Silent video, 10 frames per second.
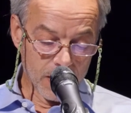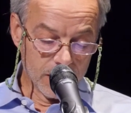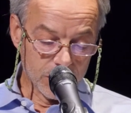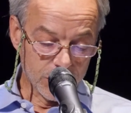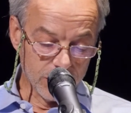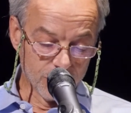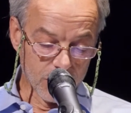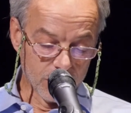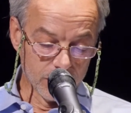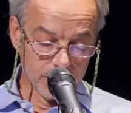She
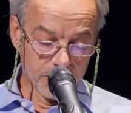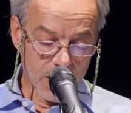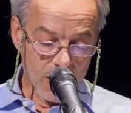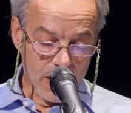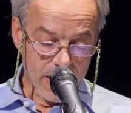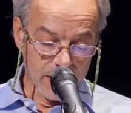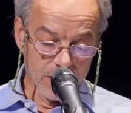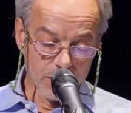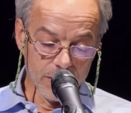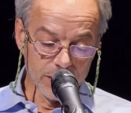wrote, "I
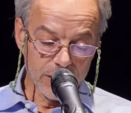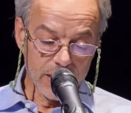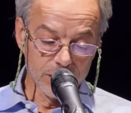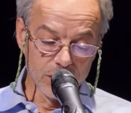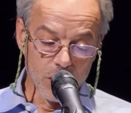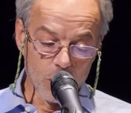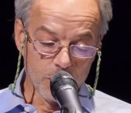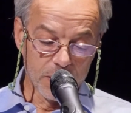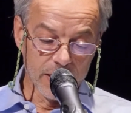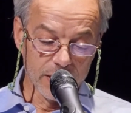know this has no
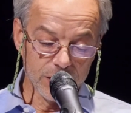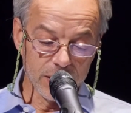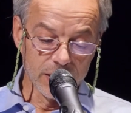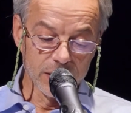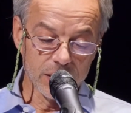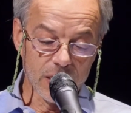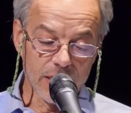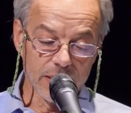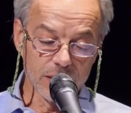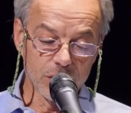place in
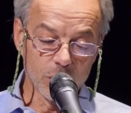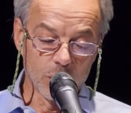science,